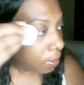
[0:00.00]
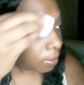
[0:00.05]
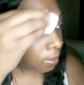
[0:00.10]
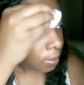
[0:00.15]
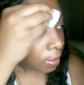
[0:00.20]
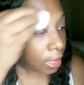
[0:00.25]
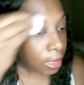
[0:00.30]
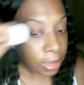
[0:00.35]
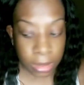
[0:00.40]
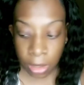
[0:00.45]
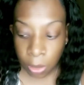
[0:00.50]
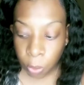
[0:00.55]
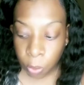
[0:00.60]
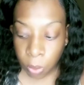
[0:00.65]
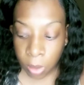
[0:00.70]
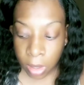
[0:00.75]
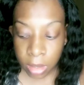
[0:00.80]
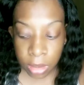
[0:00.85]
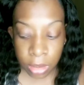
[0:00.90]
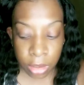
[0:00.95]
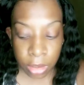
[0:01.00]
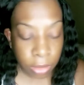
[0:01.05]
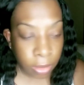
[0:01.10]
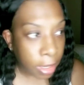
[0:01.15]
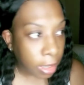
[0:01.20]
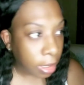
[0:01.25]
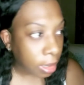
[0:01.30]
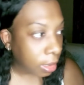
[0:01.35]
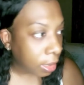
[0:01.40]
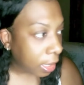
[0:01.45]
I see one
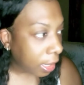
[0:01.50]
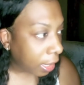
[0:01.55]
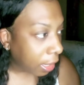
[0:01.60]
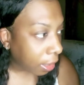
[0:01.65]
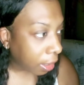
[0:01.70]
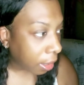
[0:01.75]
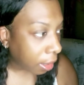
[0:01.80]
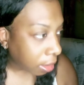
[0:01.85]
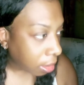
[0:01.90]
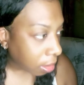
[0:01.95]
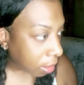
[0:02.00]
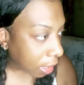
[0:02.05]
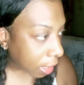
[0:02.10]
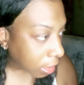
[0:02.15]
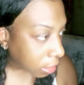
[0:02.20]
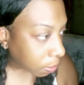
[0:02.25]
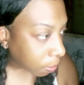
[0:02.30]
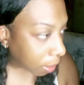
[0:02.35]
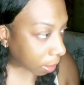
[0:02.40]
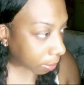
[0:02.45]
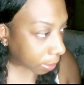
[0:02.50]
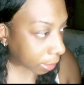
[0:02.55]
straggly hair. You guys probably